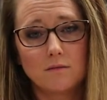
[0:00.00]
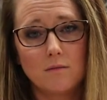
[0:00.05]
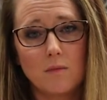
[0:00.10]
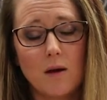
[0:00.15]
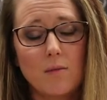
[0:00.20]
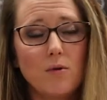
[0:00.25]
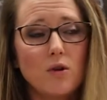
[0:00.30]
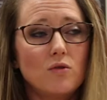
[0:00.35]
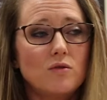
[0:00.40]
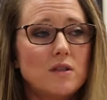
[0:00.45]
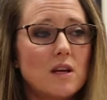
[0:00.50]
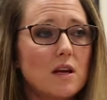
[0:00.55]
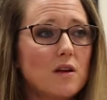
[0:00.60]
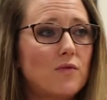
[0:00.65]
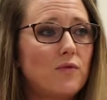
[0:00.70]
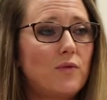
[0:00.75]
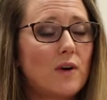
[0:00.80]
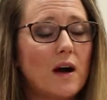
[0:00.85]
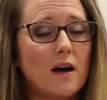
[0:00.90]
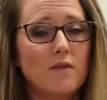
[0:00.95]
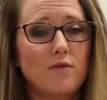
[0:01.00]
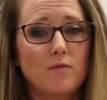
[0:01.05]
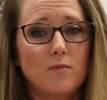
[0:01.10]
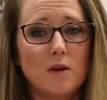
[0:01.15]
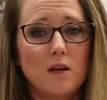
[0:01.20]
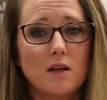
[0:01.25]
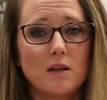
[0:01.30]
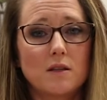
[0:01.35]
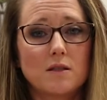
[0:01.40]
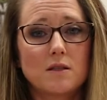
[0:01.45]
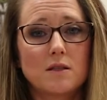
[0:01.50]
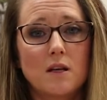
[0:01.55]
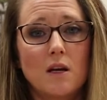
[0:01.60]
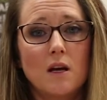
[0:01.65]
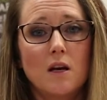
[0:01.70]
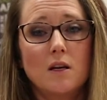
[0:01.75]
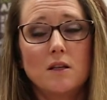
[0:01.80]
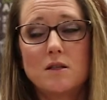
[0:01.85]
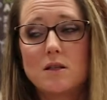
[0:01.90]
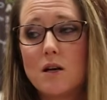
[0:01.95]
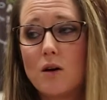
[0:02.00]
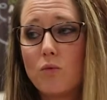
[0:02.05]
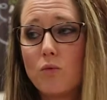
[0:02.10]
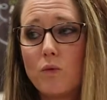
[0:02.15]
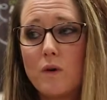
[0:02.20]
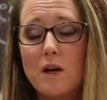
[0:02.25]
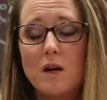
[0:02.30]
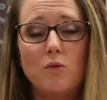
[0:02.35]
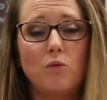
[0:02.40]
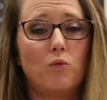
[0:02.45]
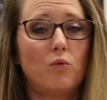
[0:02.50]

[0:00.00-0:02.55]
Maybe you take 5 minutes to read